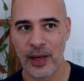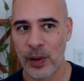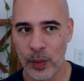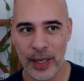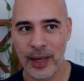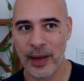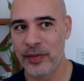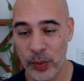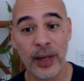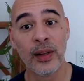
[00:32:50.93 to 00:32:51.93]
We have
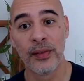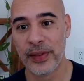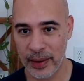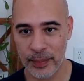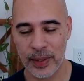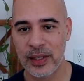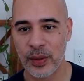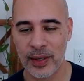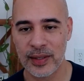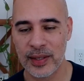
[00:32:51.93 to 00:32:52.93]
drilled them into
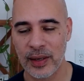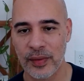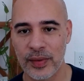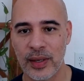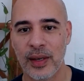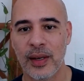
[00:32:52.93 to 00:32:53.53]
ourselves